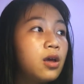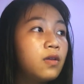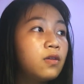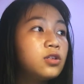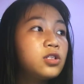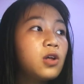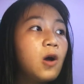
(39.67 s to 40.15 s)

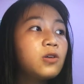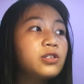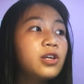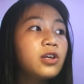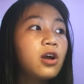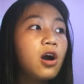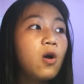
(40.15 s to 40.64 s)
The soul
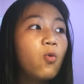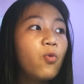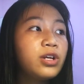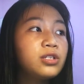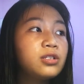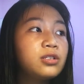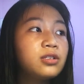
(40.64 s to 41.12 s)
singer
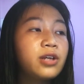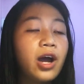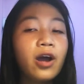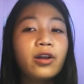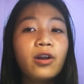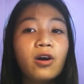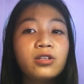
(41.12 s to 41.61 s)
was
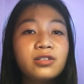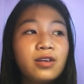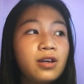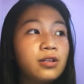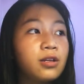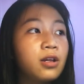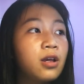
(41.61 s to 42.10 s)
diagnosed
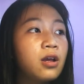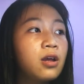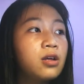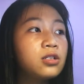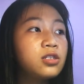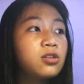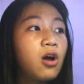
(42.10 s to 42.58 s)

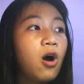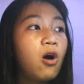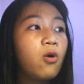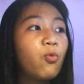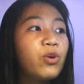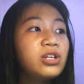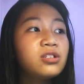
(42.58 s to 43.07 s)

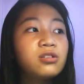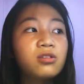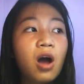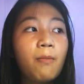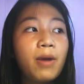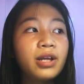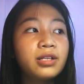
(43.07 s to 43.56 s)
with
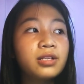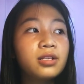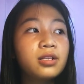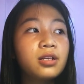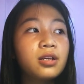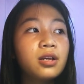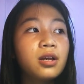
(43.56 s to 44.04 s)
stomach
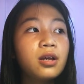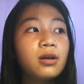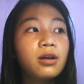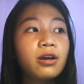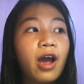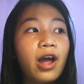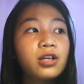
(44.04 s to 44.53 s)

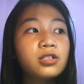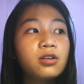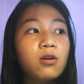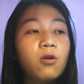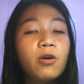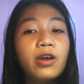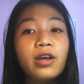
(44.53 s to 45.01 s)

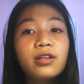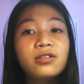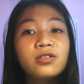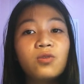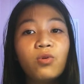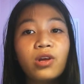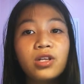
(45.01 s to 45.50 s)
cancer
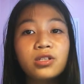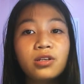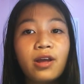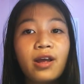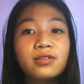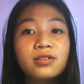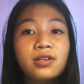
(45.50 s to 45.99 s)
in
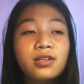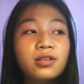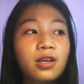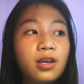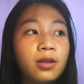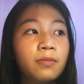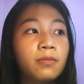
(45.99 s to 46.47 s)

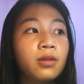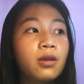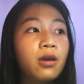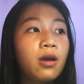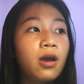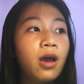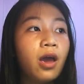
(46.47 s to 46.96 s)
2016,
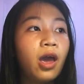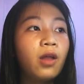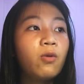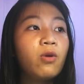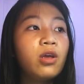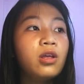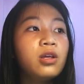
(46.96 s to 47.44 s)

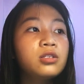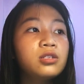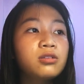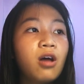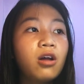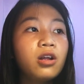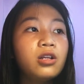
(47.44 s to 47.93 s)
and he
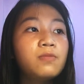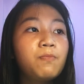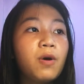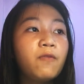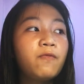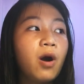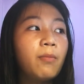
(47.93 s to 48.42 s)
started
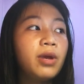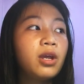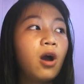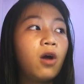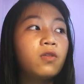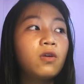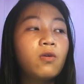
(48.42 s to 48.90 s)

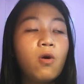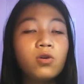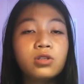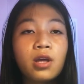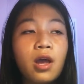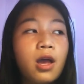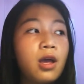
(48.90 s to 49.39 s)
performing on the
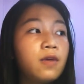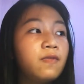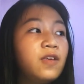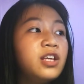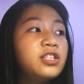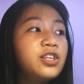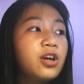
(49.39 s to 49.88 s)
road
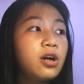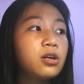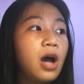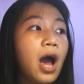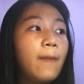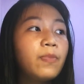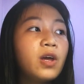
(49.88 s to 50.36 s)
this year
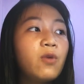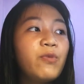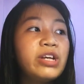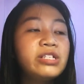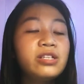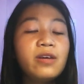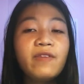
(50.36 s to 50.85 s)
after
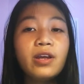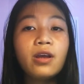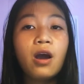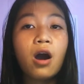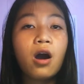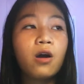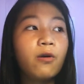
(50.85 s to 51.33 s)
receiving
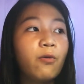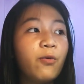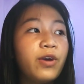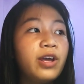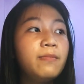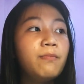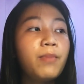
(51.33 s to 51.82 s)
a
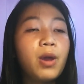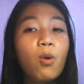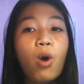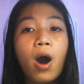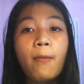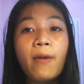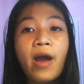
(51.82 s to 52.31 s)
clean
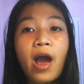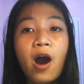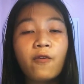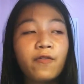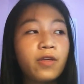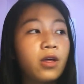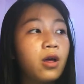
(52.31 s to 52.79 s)
bill of
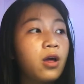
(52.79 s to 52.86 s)
health.